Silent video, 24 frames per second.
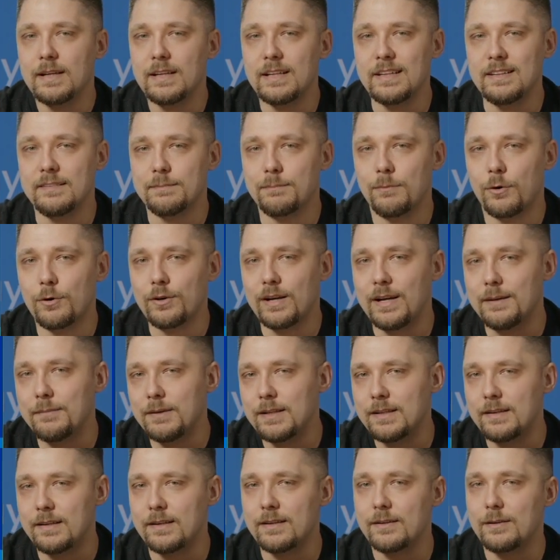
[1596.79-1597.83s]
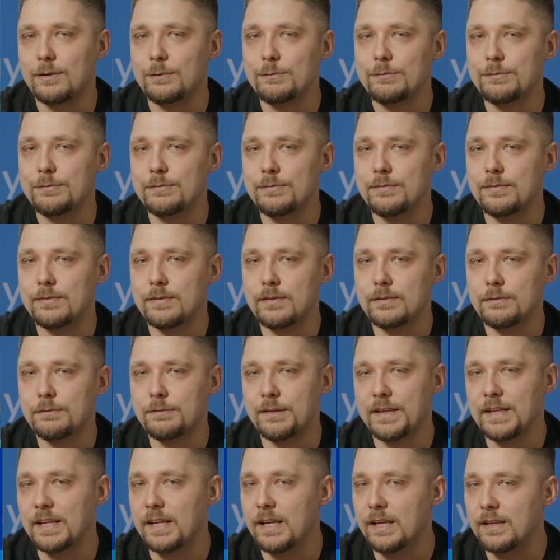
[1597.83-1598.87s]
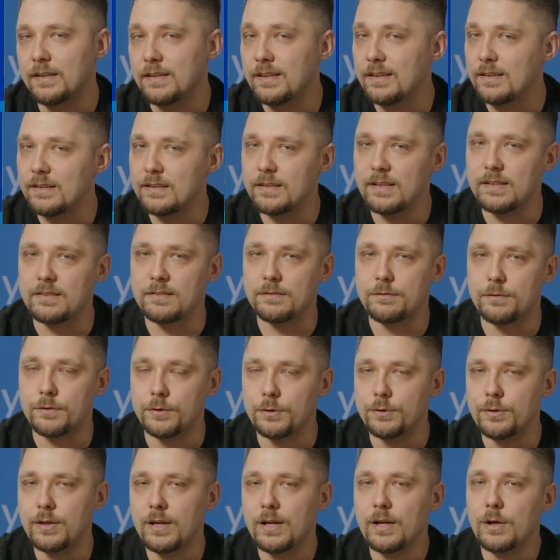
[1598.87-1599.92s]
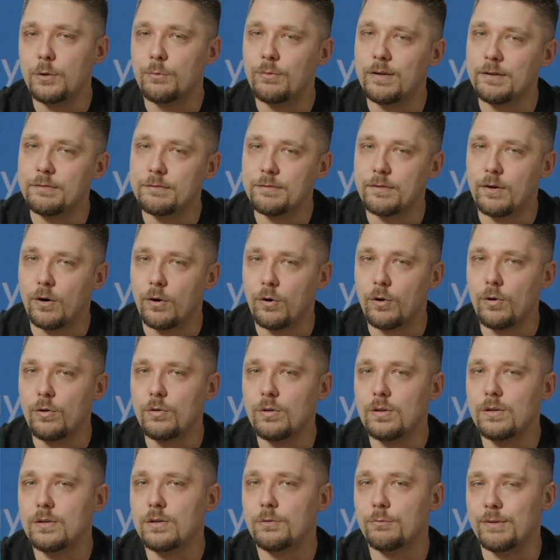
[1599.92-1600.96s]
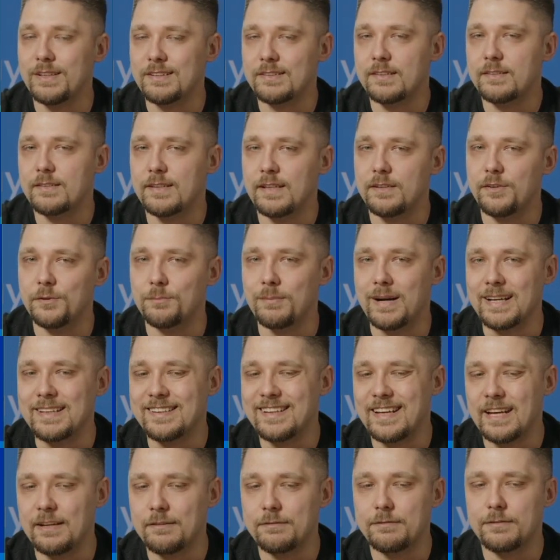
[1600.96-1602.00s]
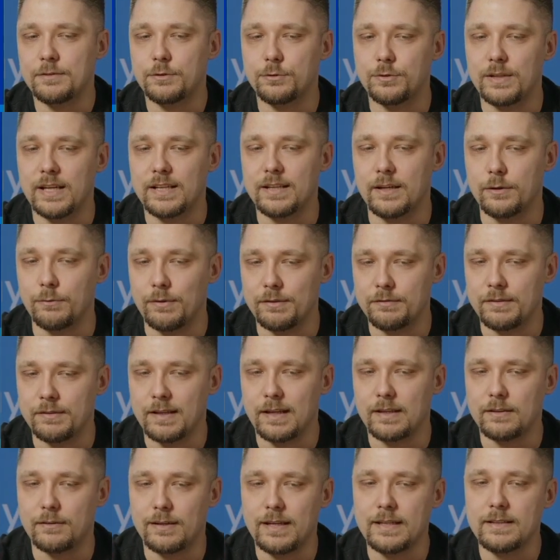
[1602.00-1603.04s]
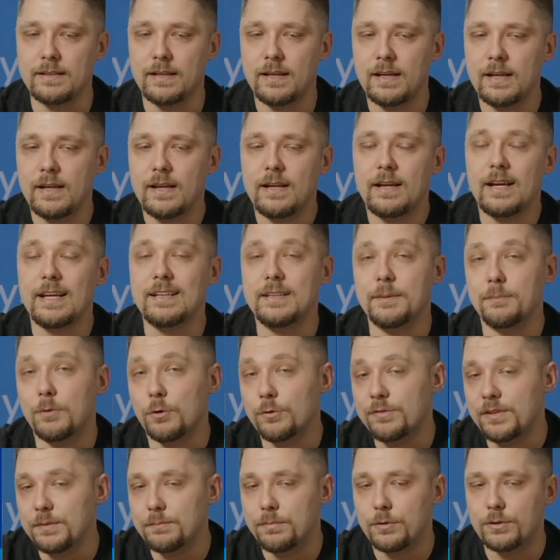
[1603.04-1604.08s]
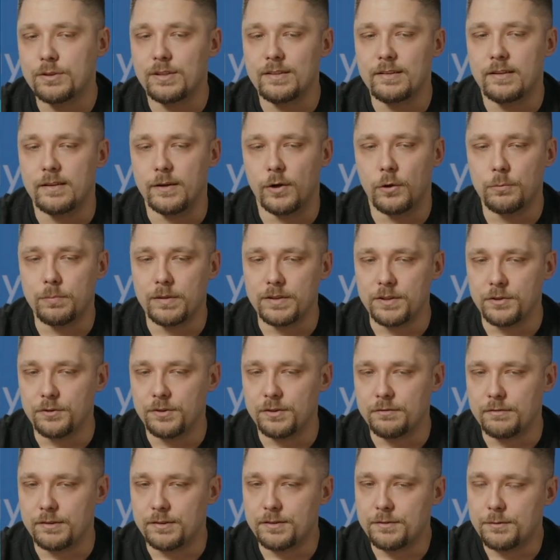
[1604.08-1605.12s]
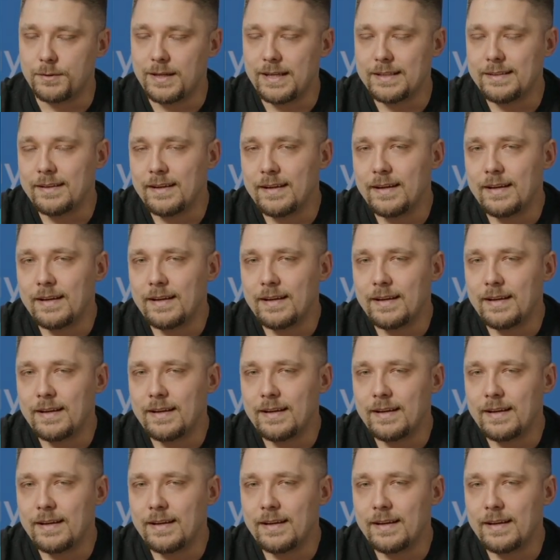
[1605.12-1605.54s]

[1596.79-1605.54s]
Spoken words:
It's more a matter of thinking this through with all risks that you might have together with that, right? And the most important, the open universe, right?